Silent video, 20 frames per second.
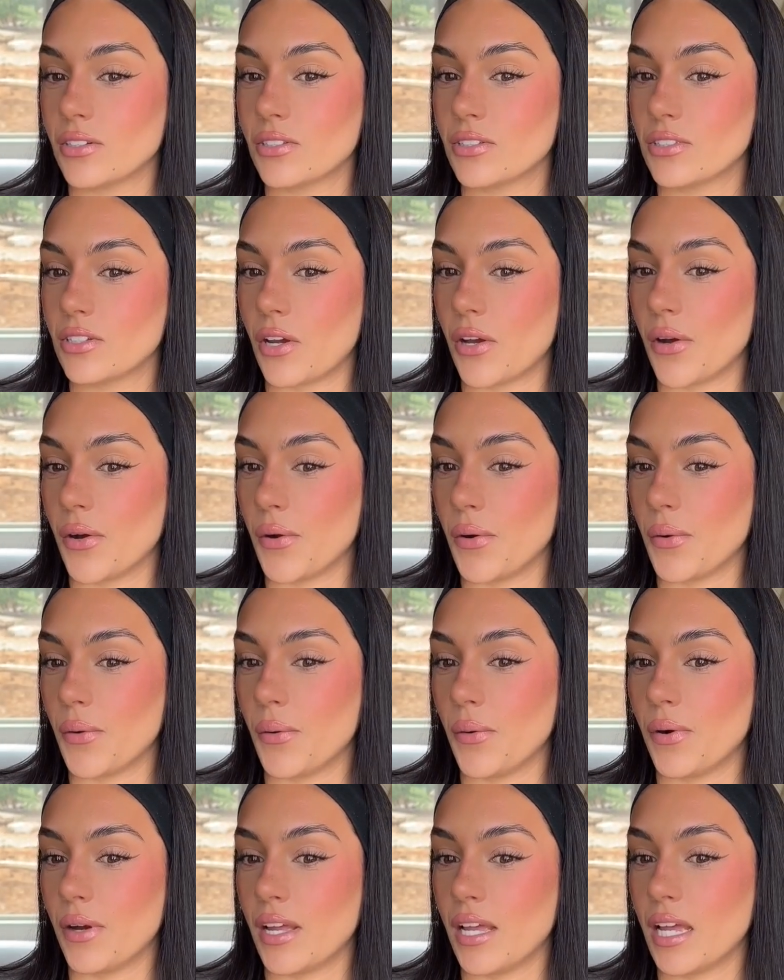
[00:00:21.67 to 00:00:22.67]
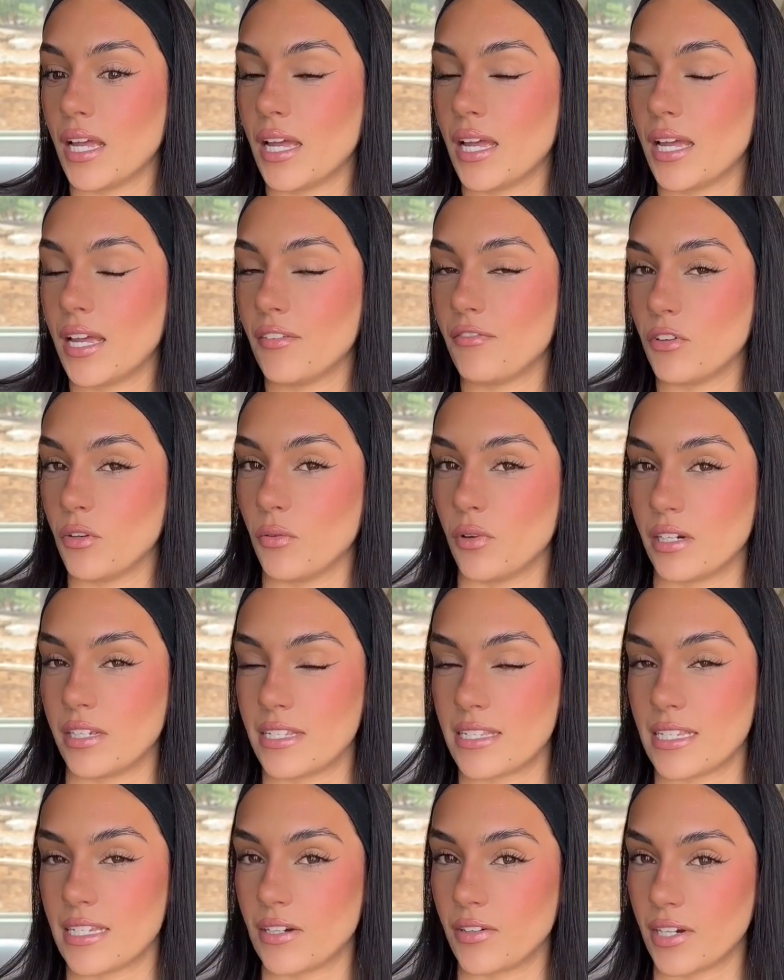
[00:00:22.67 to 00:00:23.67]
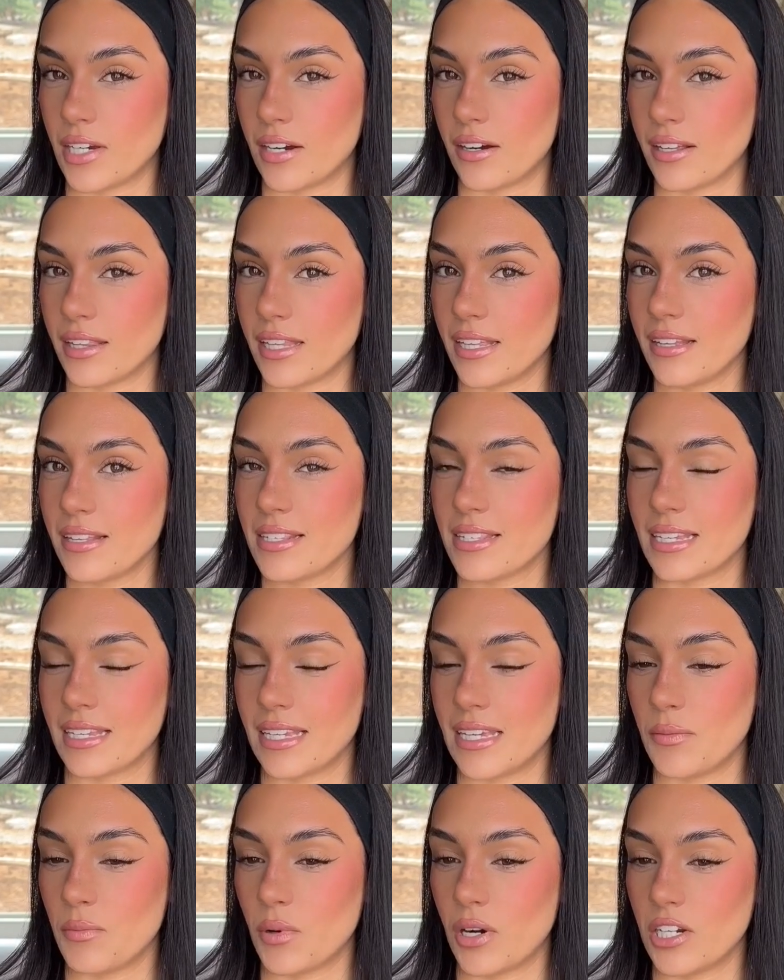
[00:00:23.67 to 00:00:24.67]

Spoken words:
So if you want to see how I got this, then keep